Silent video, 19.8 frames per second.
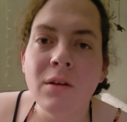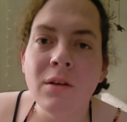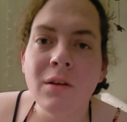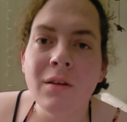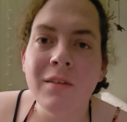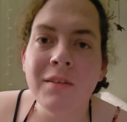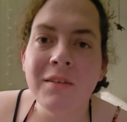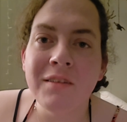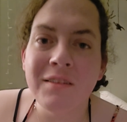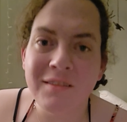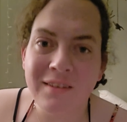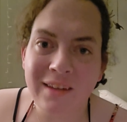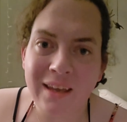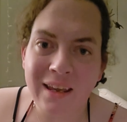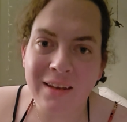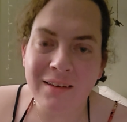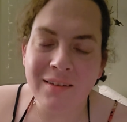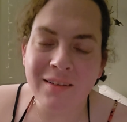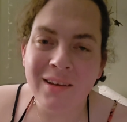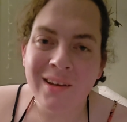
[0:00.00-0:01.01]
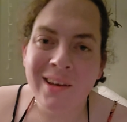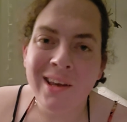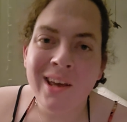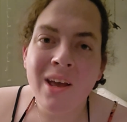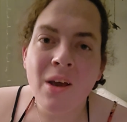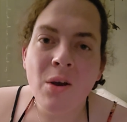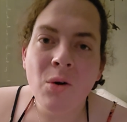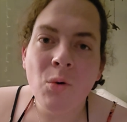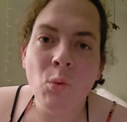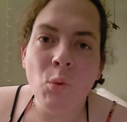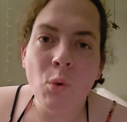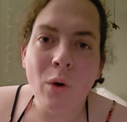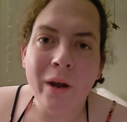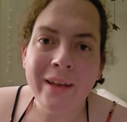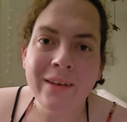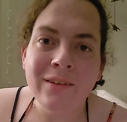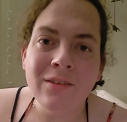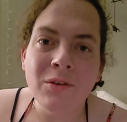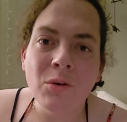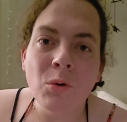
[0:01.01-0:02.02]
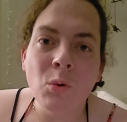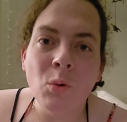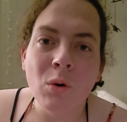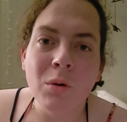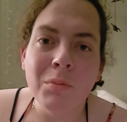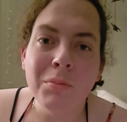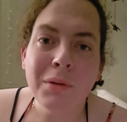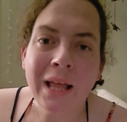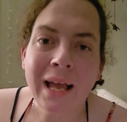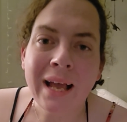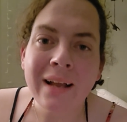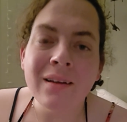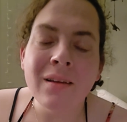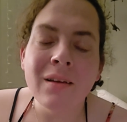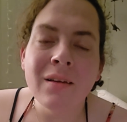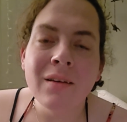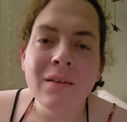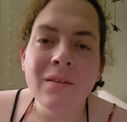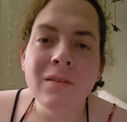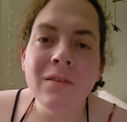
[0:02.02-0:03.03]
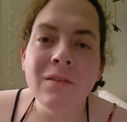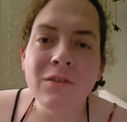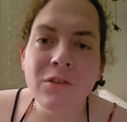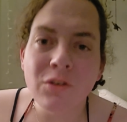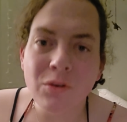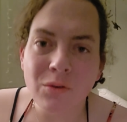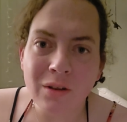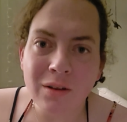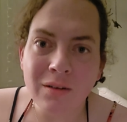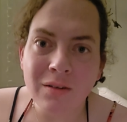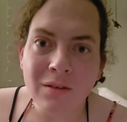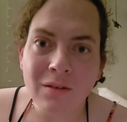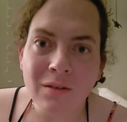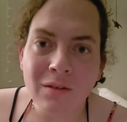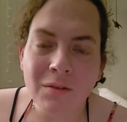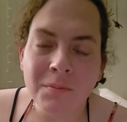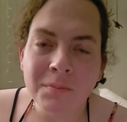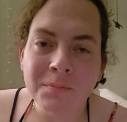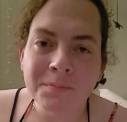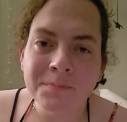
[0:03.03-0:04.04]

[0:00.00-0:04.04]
state white or black students.